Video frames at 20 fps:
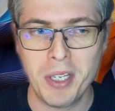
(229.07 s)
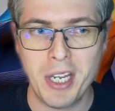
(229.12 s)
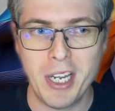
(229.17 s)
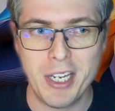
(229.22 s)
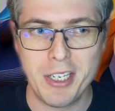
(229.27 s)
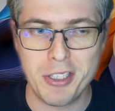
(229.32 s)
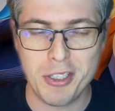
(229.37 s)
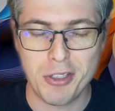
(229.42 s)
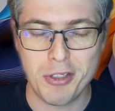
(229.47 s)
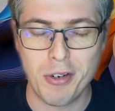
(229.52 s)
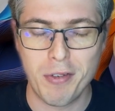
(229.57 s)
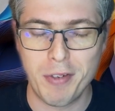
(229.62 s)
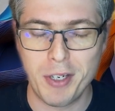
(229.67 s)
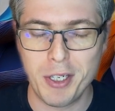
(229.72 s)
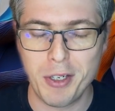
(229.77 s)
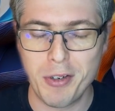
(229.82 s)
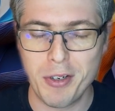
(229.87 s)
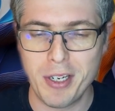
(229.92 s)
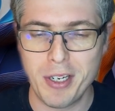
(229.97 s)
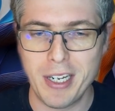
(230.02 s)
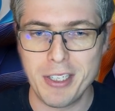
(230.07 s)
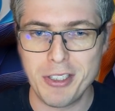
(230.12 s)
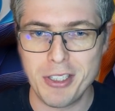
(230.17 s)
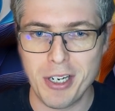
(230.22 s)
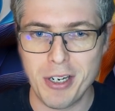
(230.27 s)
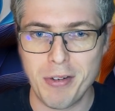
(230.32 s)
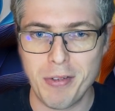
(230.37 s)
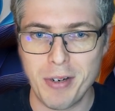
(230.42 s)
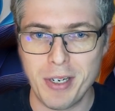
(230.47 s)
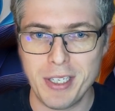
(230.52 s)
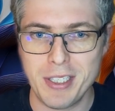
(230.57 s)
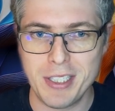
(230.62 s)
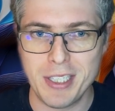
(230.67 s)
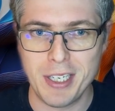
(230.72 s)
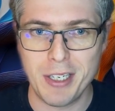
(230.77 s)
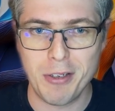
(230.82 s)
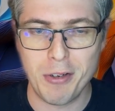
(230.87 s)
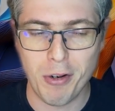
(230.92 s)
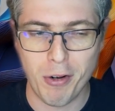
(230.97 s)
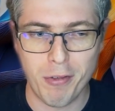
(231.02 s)
It's just not very good at
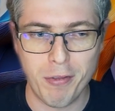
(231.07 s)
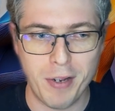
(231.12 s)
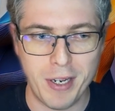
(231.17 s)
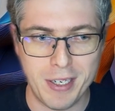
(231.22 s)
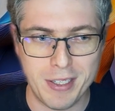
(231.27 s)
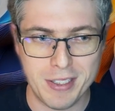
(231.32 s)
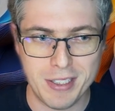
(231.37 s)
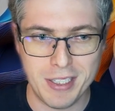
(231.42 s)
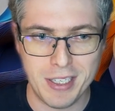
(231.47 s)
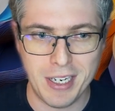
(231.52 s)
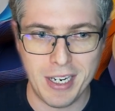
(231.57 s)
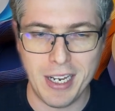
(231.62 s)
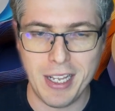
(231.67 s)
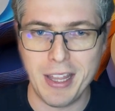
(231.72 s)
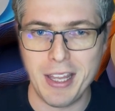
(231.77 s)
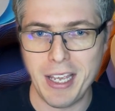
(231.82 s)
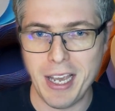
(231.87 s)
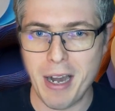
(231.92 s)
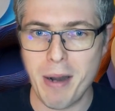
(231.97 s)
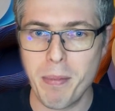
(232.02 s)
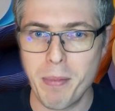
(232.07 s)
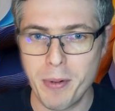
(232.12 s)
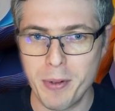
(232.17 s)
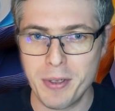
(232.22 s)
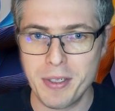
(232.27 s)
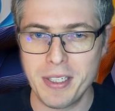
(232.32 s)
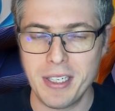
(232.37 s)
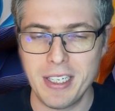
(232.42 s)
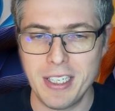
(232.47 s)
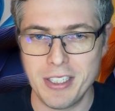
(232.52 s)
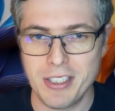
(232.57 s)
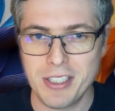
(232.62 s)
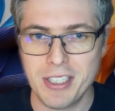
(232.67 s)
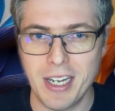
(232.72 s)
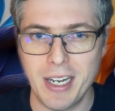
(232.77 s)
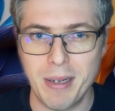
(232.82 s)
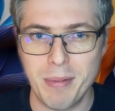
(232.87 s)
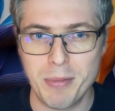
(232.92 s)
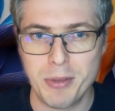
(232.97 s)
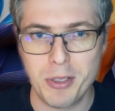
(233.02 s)
generating your face in the output each
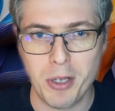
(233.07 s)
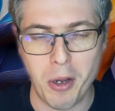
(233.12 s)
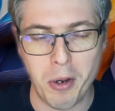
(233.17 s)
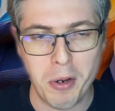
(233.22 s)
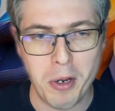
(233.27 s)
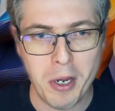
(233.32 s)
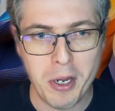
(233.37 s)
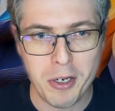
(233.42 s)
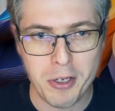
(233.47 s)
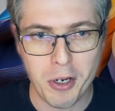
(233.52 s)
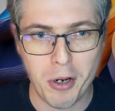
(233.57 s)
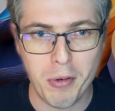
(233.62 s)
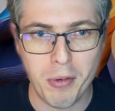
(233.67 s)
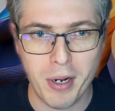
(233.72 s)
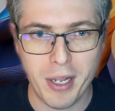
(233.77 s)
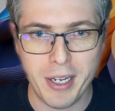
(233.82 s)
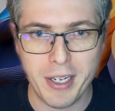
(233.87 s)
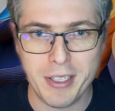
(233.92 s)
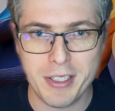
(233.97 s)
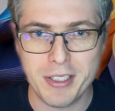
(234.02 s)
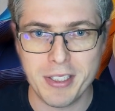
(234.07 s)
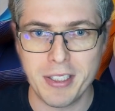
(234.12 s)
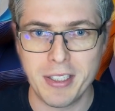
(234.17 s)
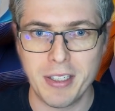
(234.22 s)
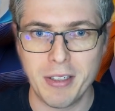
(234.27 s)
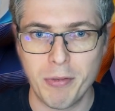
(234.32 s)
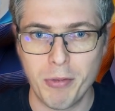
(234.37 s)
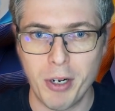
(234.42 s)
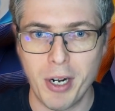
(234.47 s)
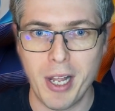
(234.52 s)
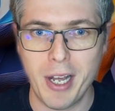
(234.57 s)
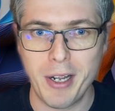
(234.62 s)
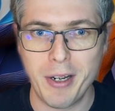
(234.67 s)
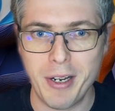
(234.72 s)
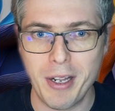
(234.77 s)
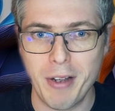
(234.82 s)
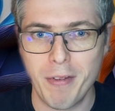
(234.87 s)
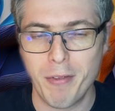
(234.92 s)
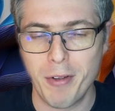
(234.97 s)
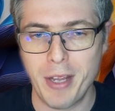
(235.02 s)
time. So don't rely on
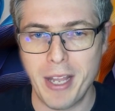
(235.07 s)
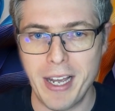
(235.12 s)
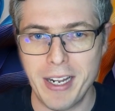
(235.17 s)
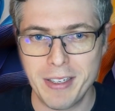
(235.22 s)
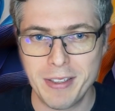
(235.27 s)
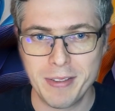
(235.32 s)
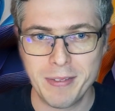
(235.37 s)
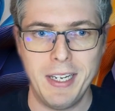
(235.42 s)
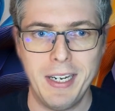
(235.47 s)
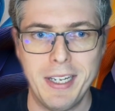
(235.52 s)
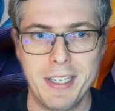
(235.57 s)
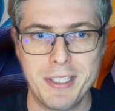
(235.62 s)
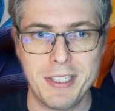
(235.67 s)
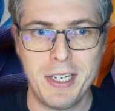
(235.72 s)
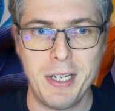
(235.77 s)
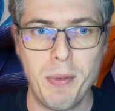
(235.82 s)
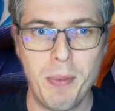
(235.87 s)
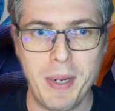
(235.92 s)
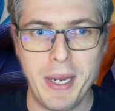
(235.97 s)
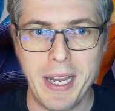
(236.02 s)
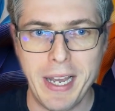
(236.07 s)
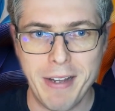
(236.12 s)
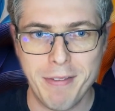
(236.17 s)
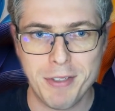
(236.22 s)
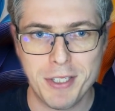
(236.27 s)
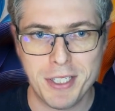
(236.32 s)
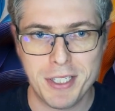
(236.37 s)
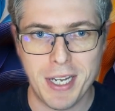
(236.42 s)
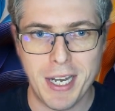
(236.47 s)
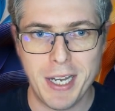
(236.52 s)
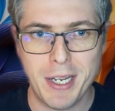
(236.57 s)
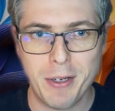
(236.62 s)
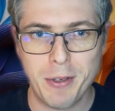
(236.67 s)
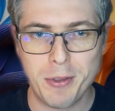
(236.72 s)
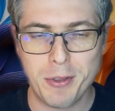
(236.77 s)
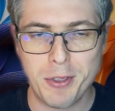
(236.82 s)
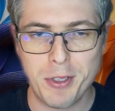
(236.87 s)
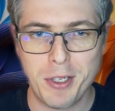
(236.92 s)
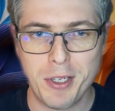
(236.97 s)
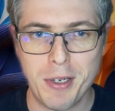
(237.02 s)
it for that. Lastly, we have
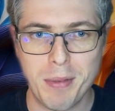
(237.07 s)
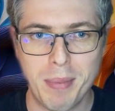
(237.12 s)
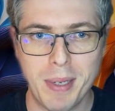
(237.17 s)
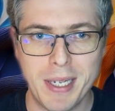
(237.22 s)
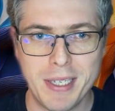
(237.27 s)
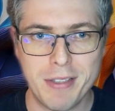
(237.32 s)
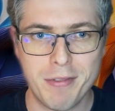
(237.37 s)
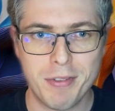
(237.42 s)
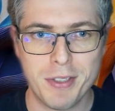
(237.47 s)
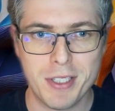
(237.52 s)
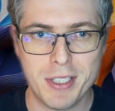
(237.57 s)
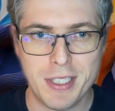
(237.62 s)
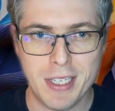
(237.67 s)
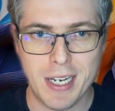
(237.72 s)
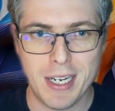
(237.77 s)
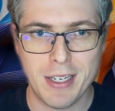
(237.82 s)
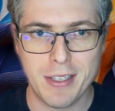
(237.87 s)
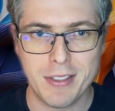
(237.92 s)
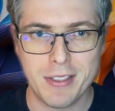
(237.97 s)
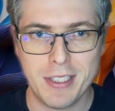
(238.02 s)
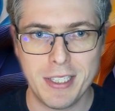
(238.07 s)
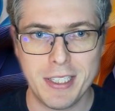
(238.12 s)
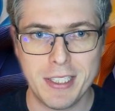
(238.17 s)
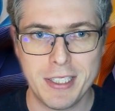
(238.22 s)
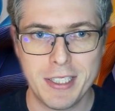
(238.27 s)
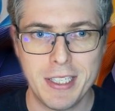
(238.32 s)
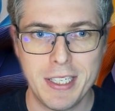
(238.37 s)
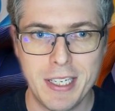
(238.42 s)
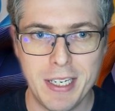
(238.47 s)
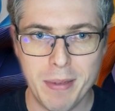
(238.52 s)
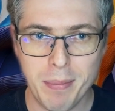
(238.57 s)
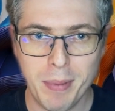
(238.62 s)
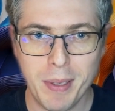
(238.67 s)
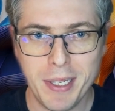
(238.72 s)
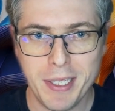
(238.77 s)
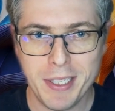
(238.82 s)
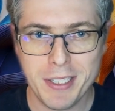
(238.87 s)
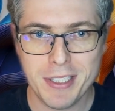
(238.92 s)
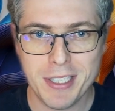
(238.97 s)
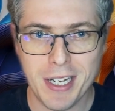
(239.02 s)
styles. So you can apply different styles. This
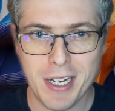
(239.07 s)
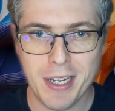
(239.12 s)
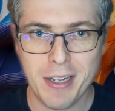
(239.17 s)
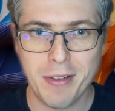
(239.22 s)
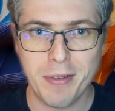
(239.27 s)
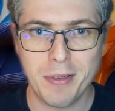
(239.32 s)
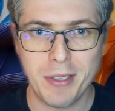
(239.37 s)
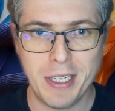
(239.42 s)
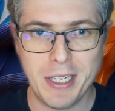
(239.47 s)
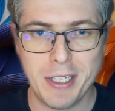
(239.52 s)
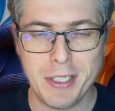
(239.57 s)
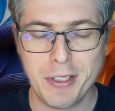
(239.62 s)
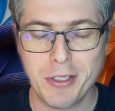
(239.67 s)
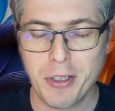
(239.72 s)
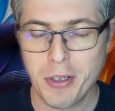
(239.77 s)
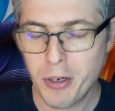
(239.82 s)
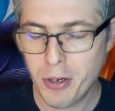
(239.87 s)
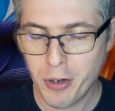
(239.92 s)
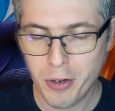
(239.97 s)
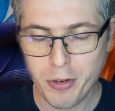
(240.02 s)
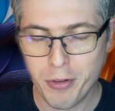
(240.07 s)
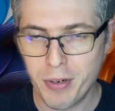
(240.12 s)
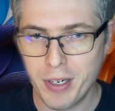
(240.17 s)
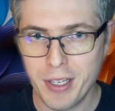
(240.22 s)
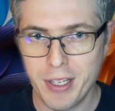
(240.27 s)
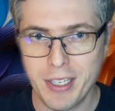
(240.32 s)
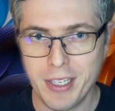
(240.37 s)
Ghibli style is going around the